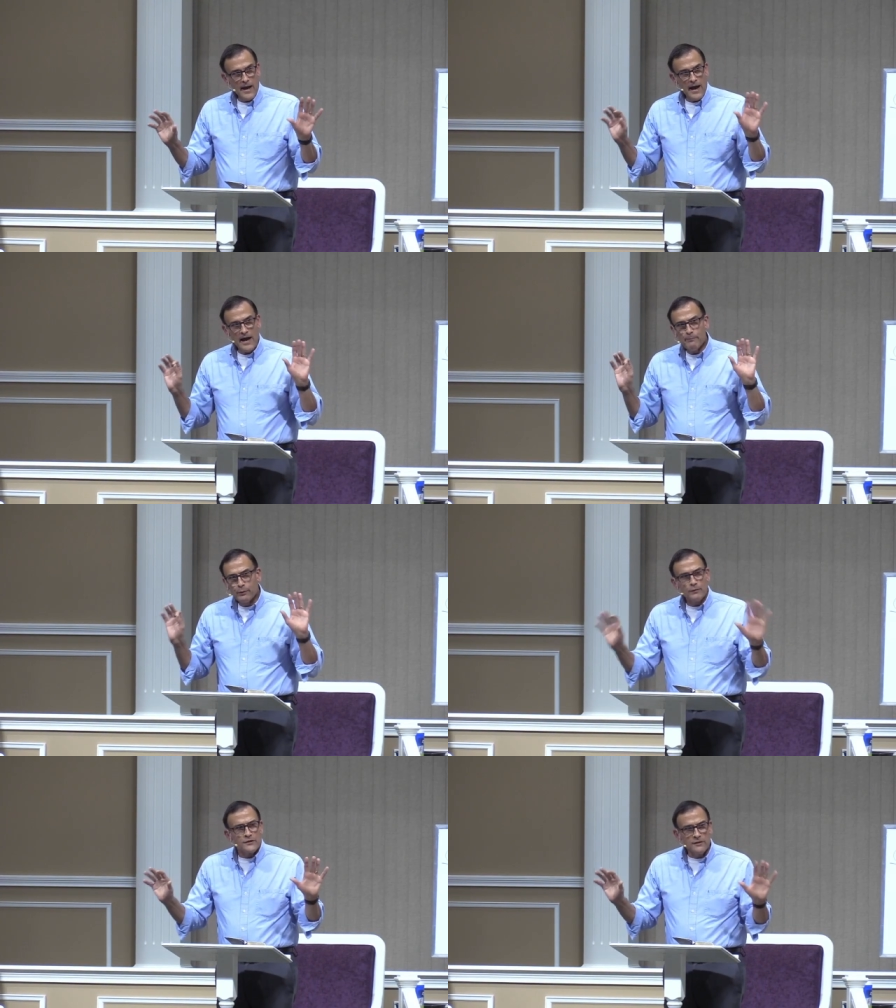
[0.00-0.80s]
I
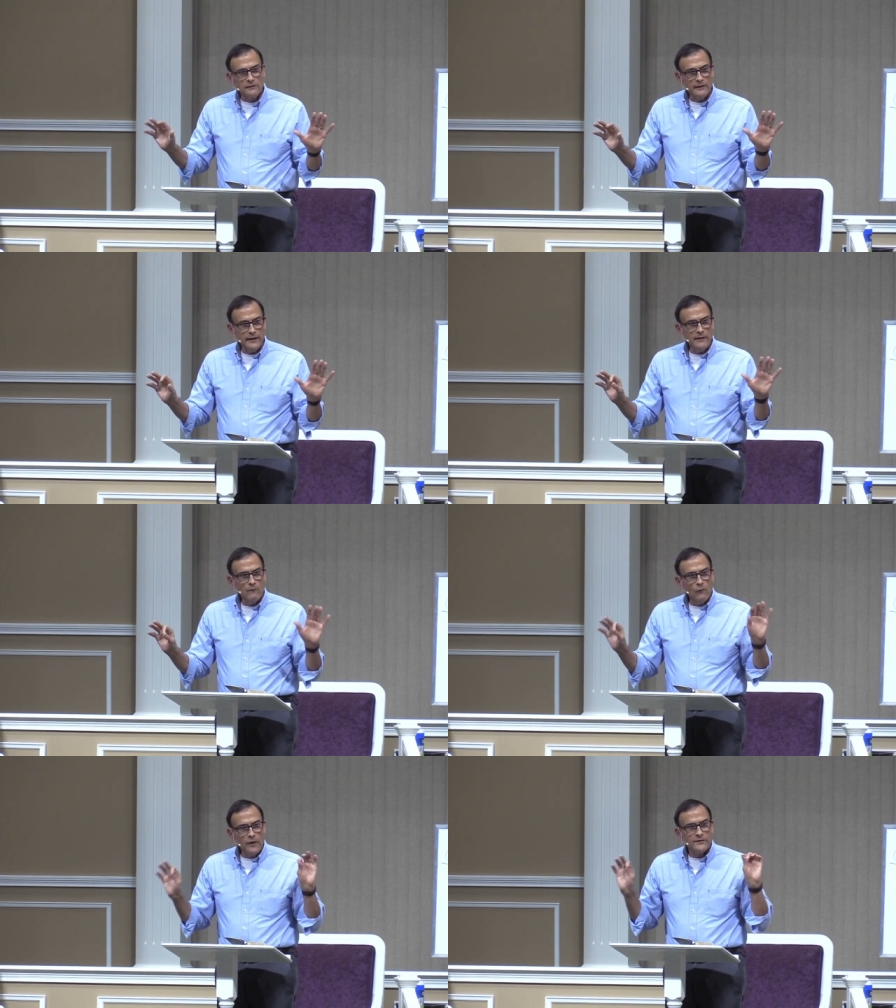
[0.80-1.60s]
personally
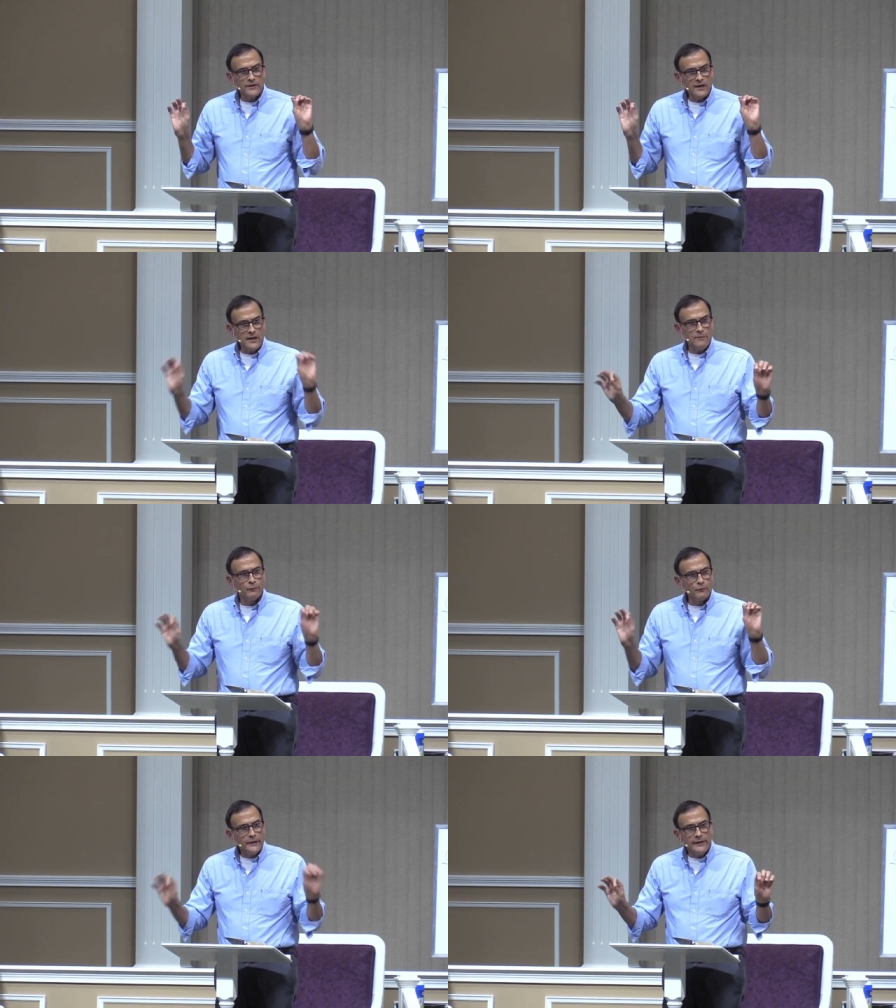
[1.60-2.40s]
want to keep
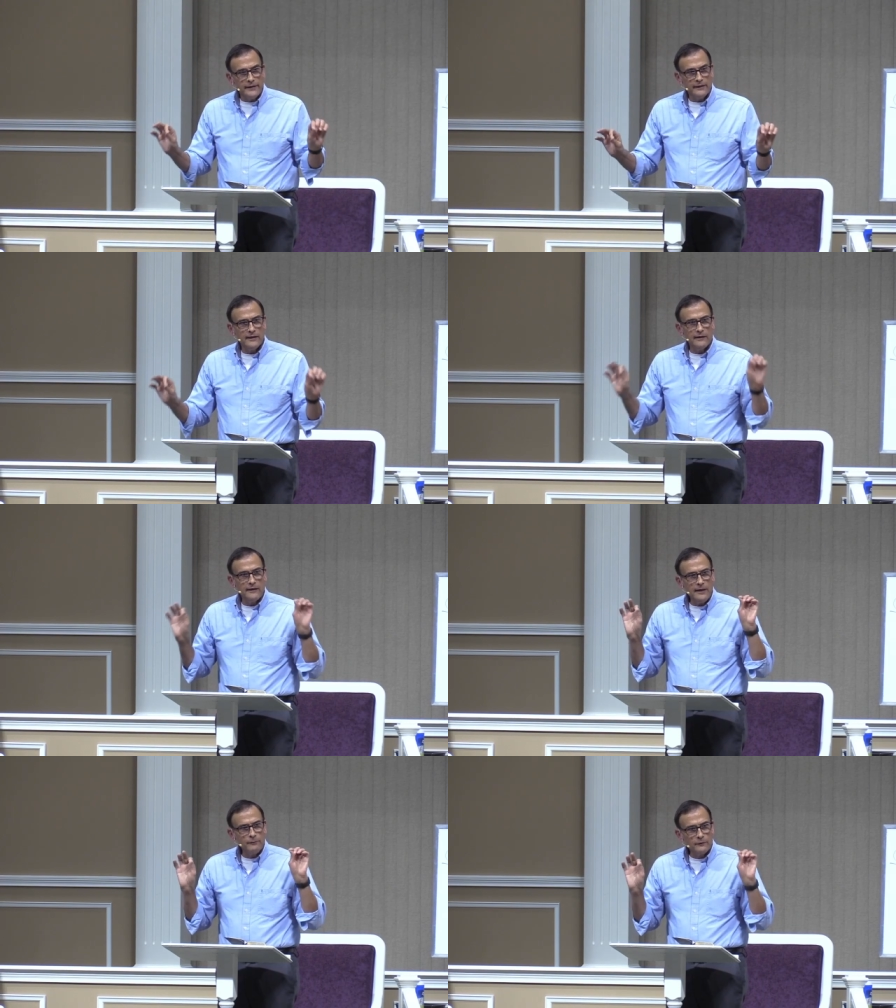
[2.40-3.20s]
reading and
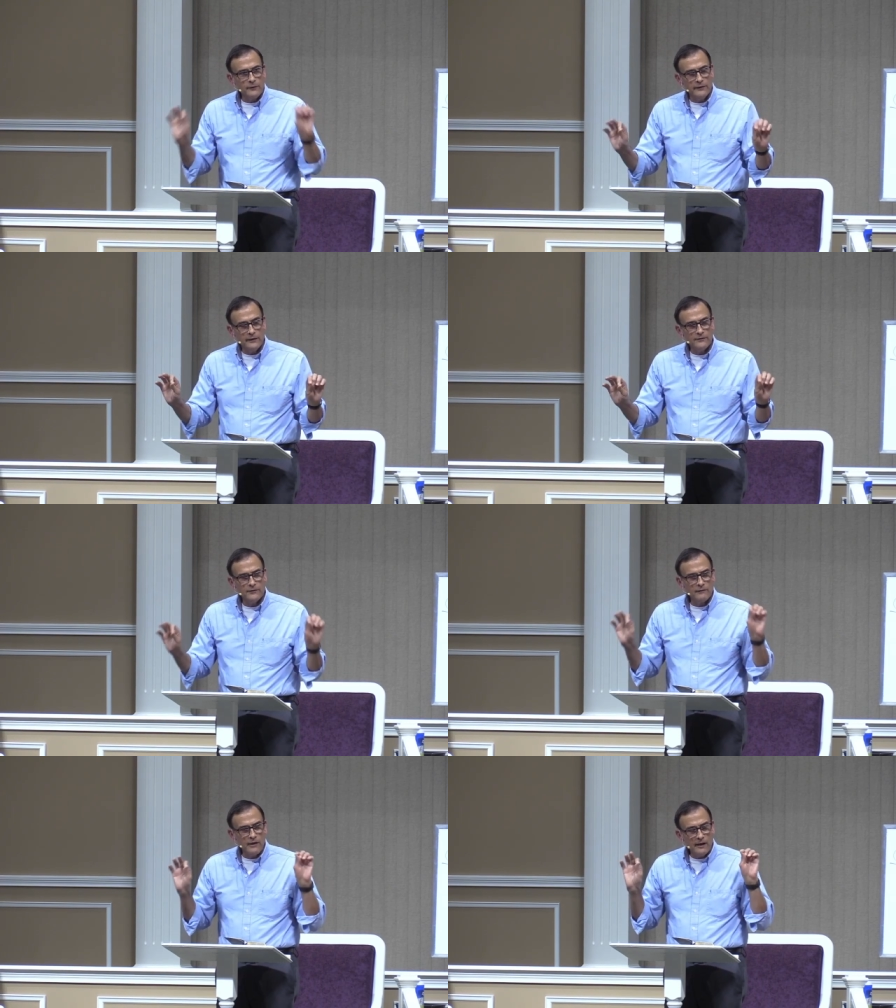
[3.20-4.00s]
keep learning
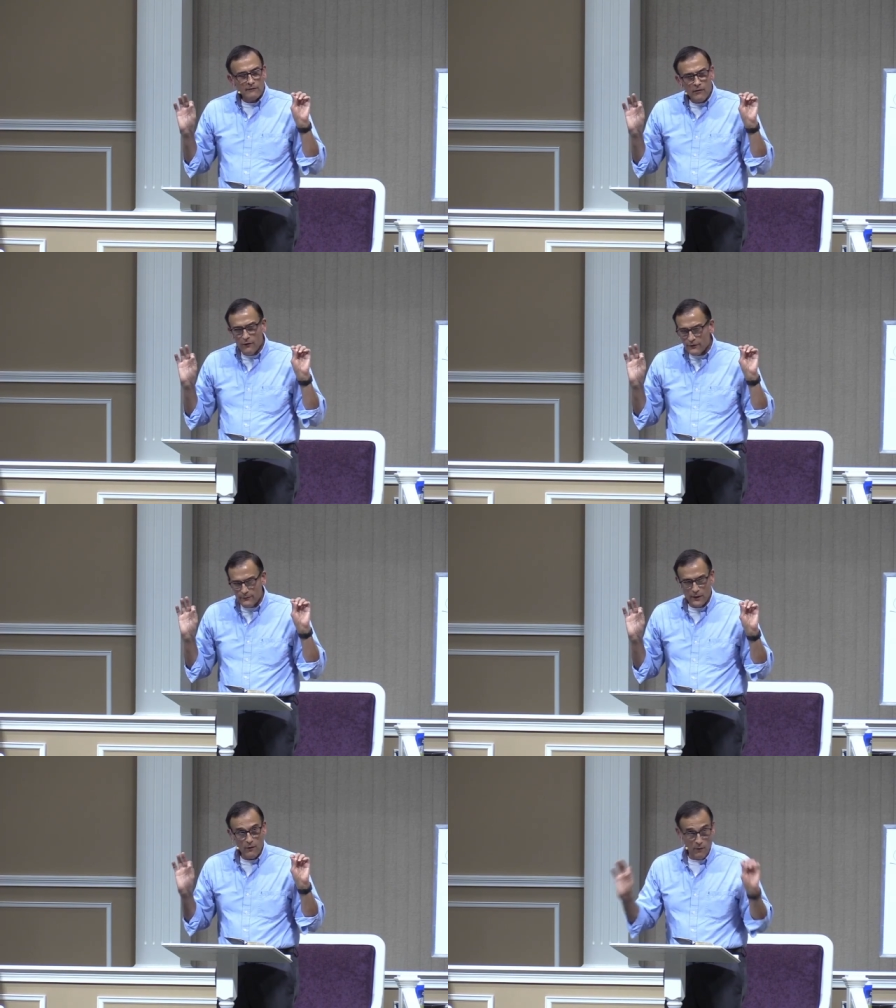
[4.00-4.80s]
until God calls
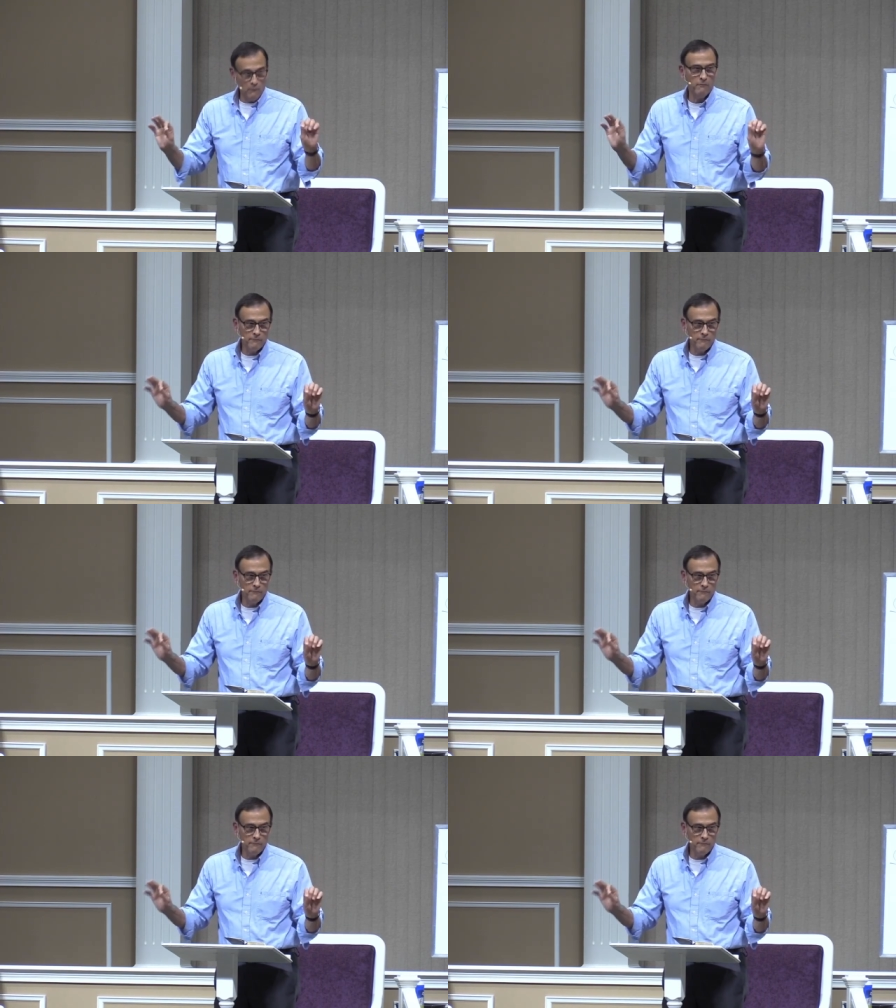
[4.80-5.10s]
me home.